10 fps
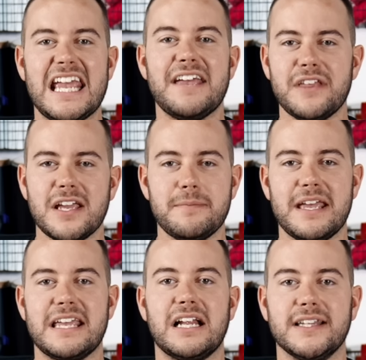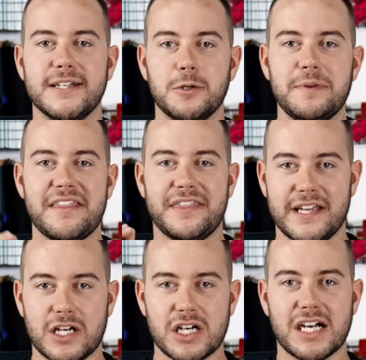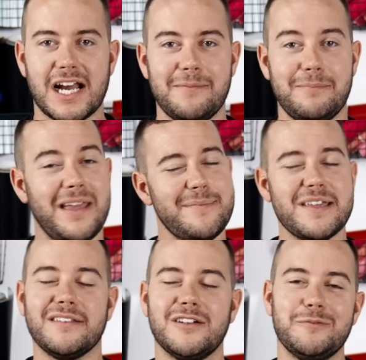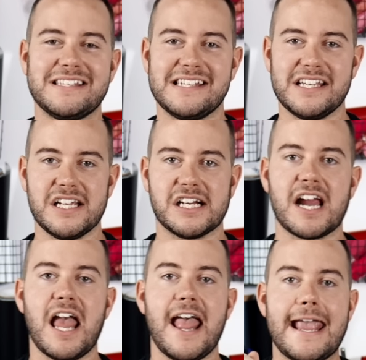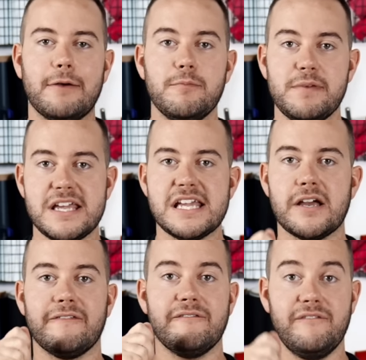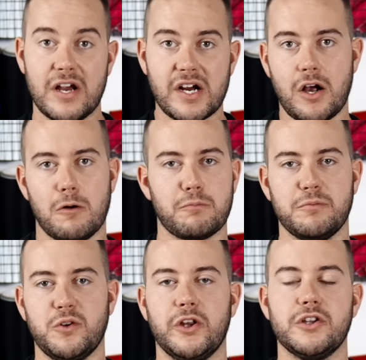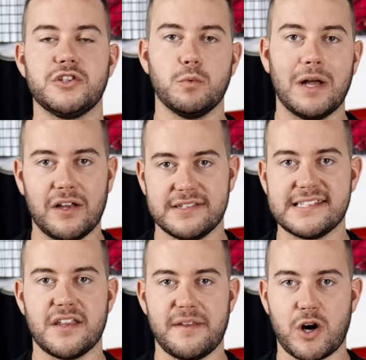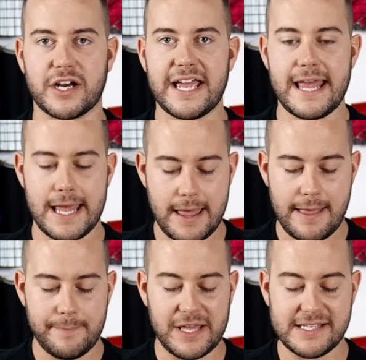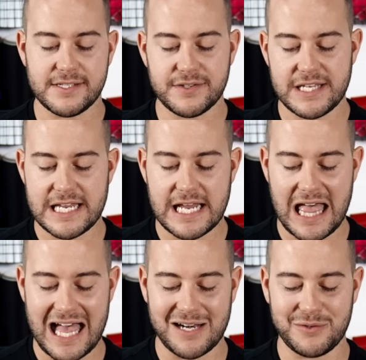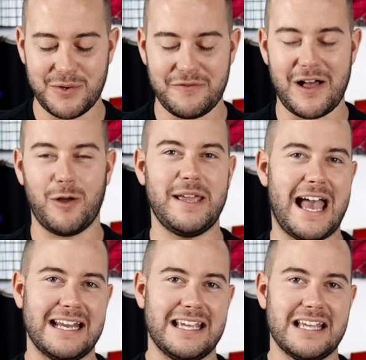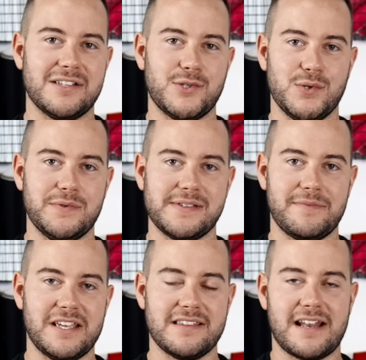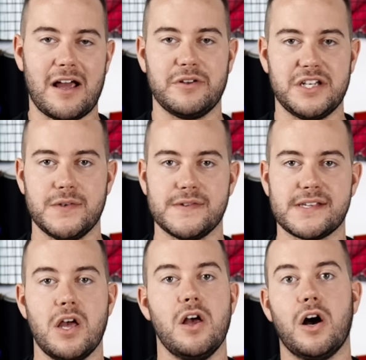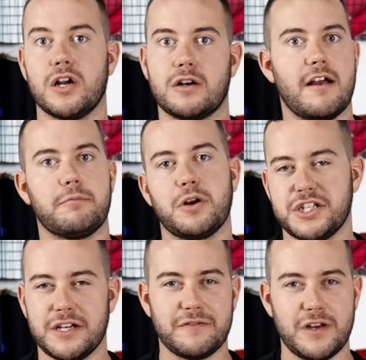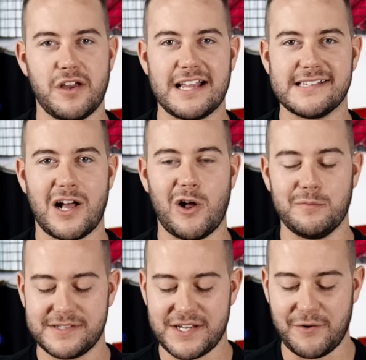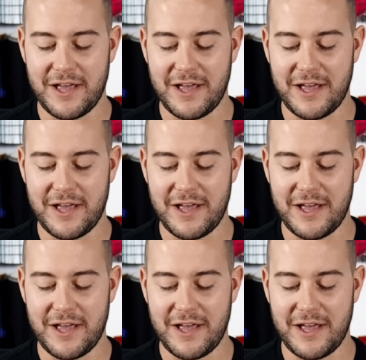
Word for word: If they could make it a little bit thicker and maybe a little bit stickier, it would be very comparable to what else is on the market. But until then, I don't know if I'll be adding it to something that I would use on a craft project for you guys at home. So